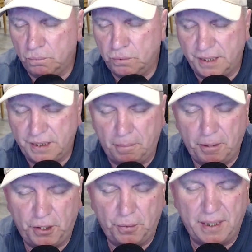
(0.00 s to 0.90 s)
since I've
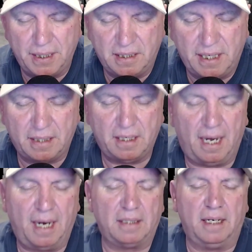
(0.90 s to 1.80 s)
been doing these
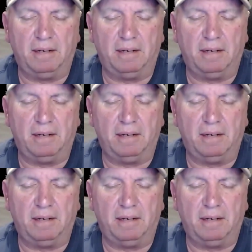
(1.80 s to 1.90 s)
TikToks.